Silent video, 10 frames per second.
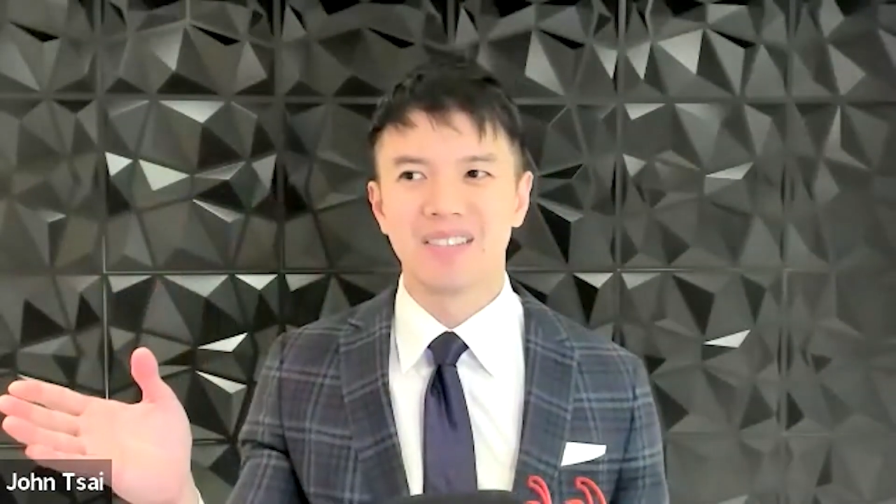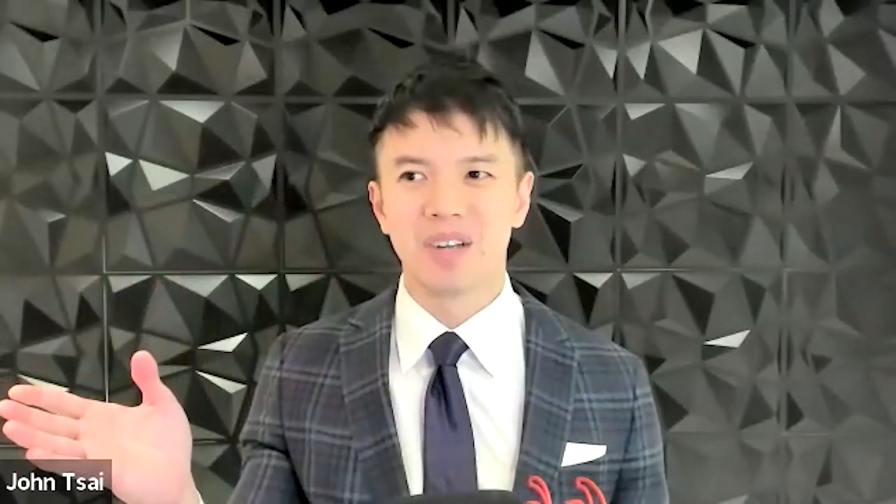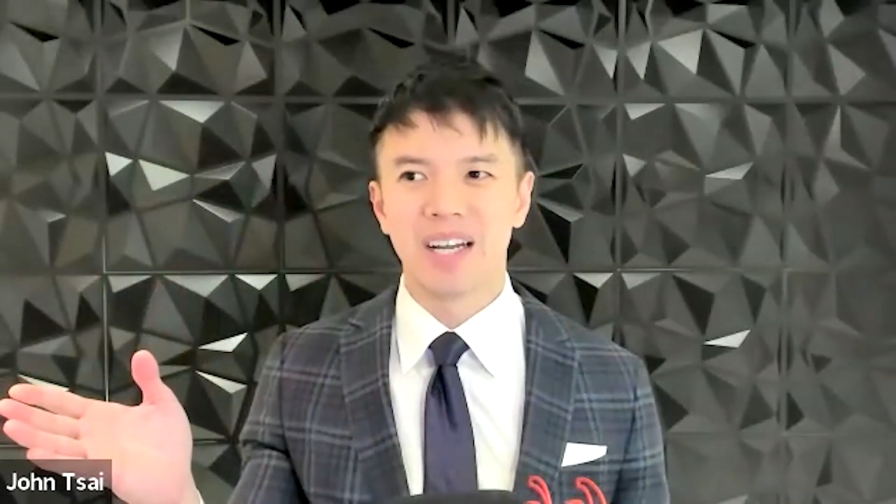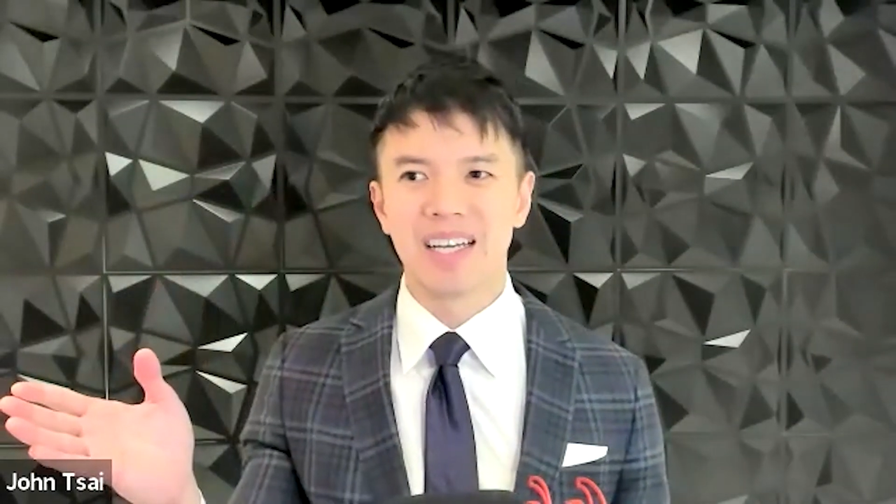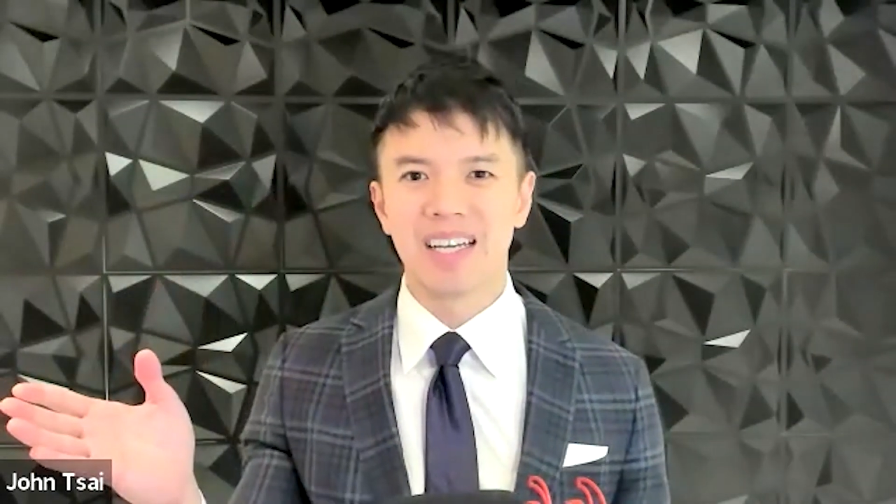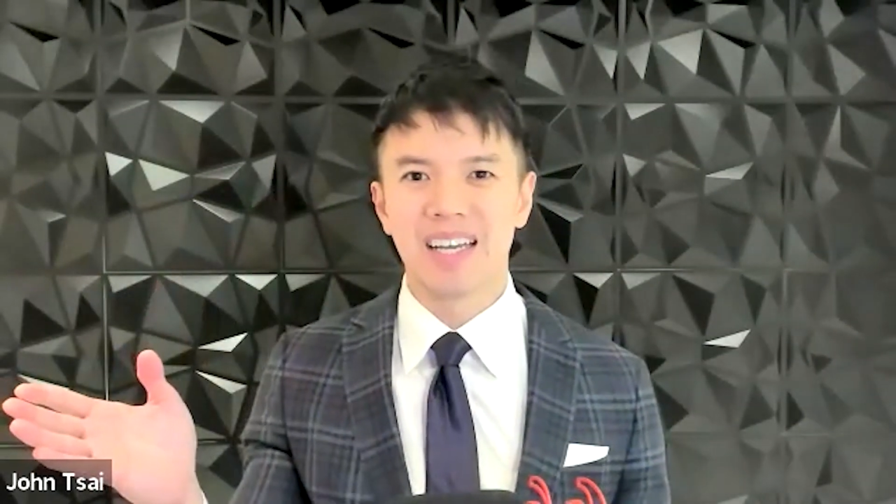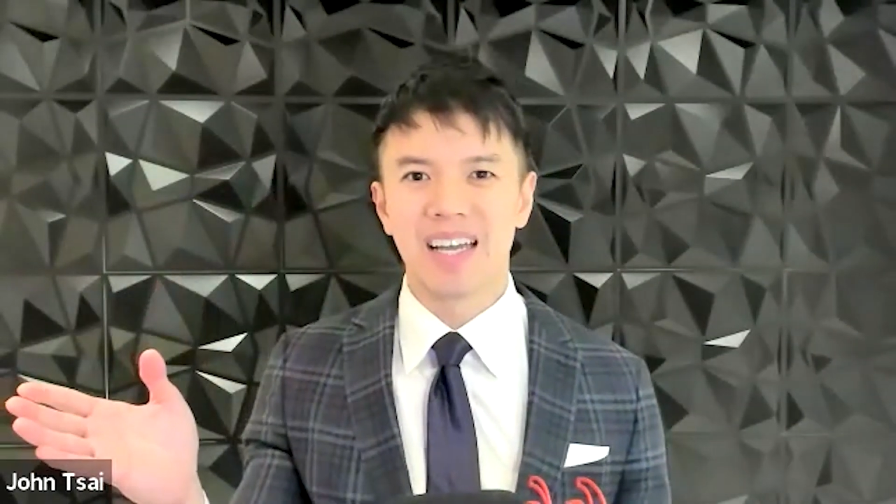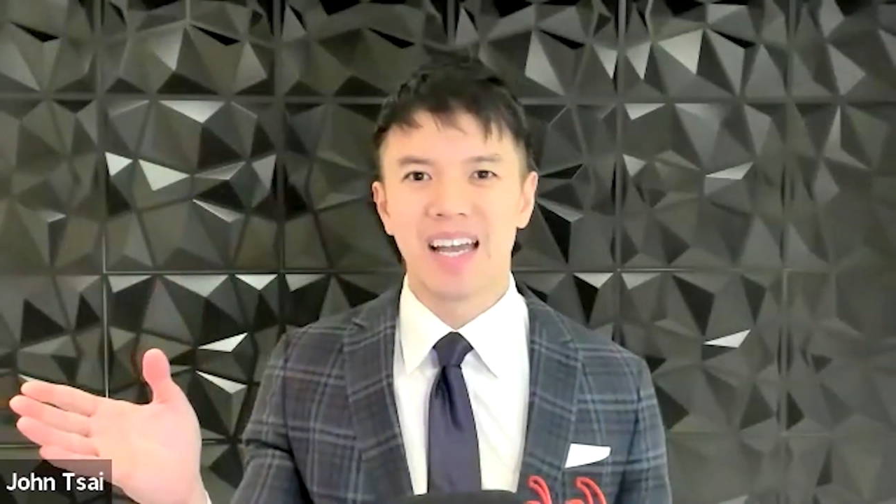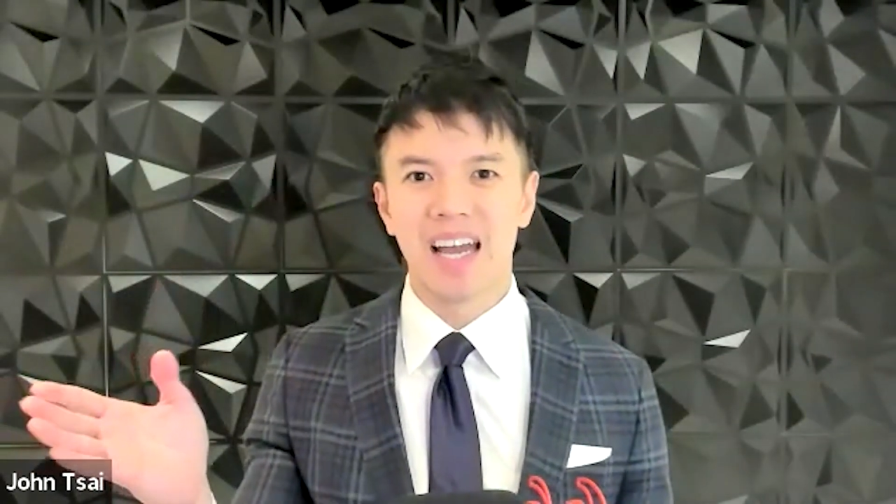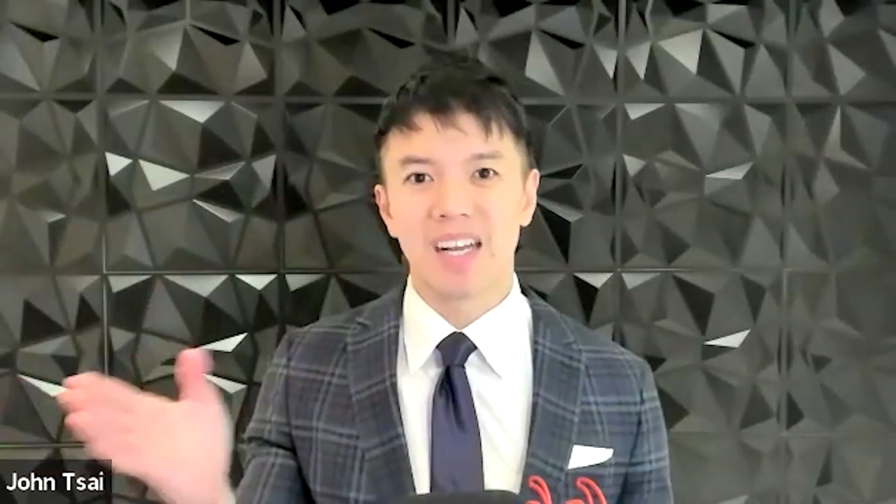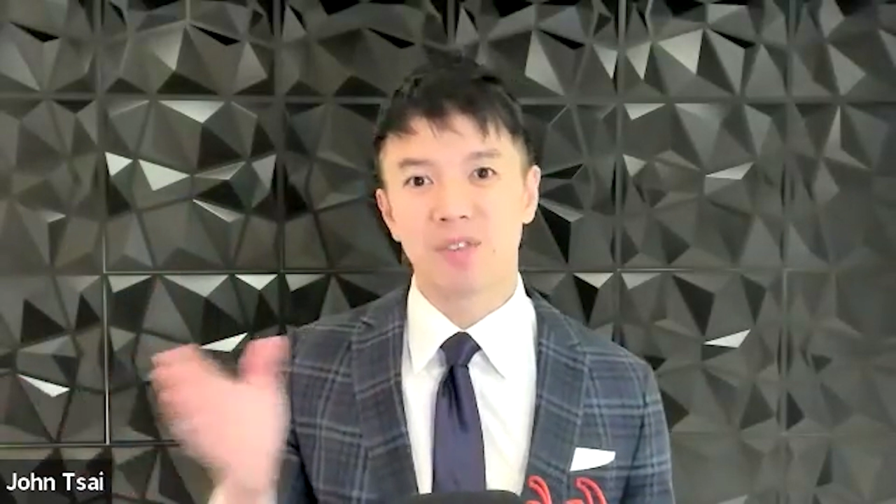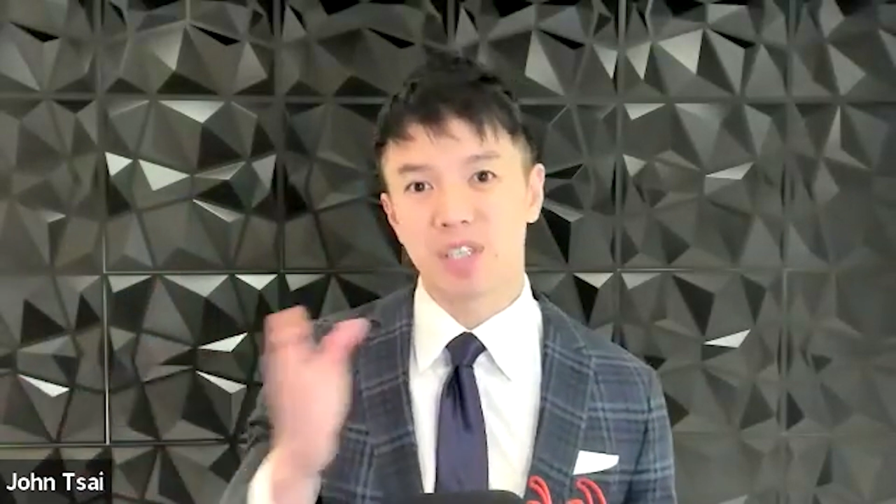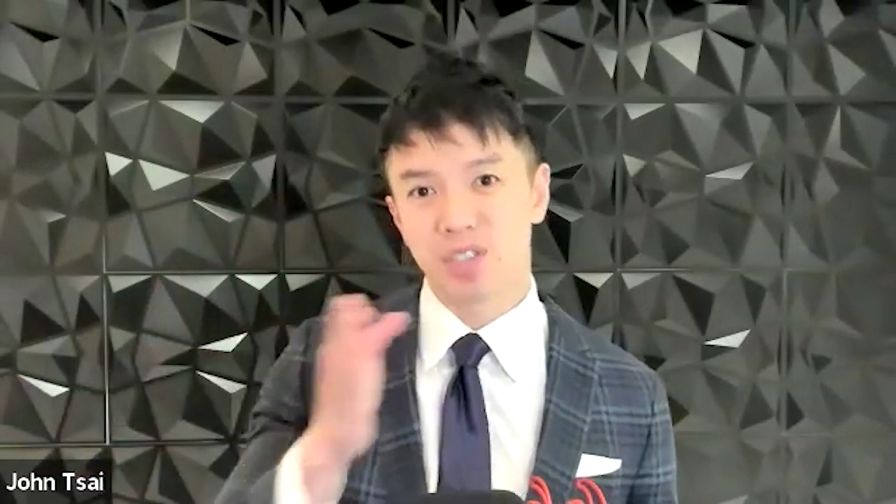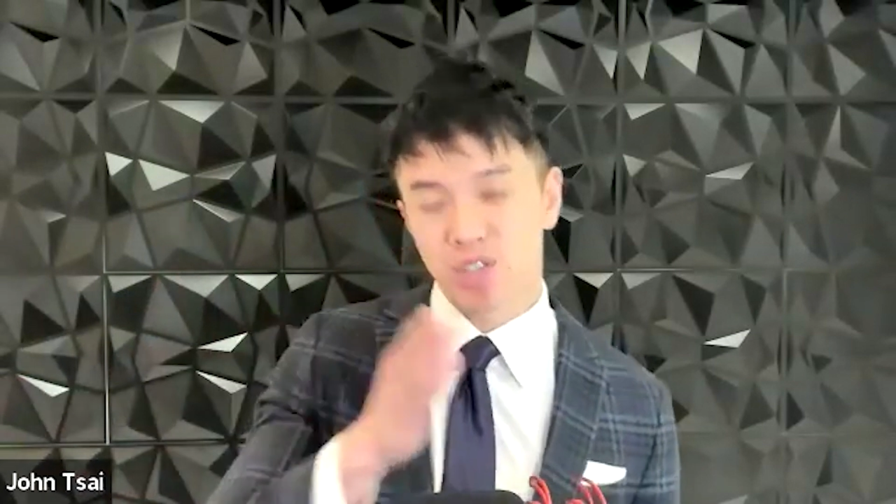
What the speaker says: Right? And if you can